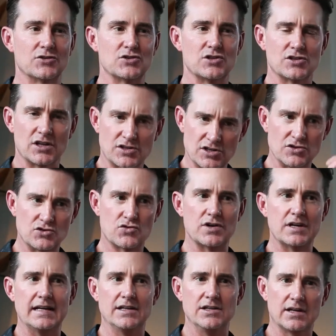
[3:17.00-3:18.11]
It's
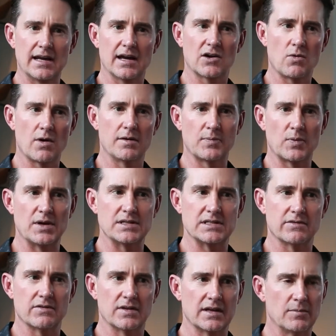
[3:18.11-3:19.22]
intriguing. You can't quite place
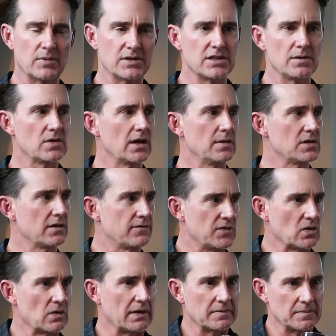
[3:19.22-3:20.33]
everything, but sometimes I
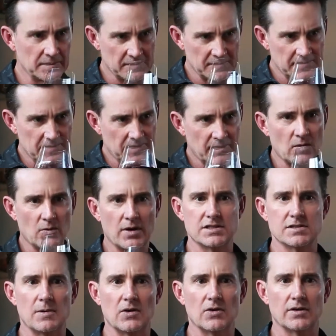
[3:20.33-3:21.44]
feel like when I
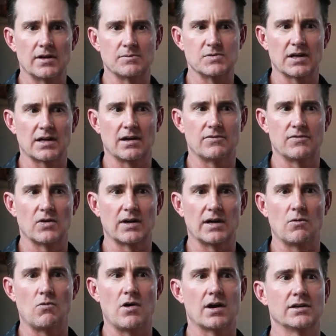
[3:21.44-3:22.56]
smell it, it's like I feel like I
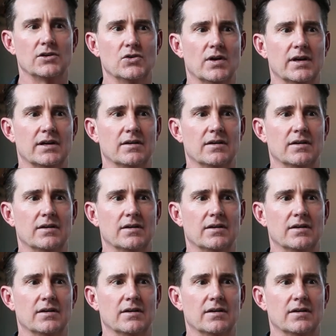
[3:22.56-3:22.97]
walked into like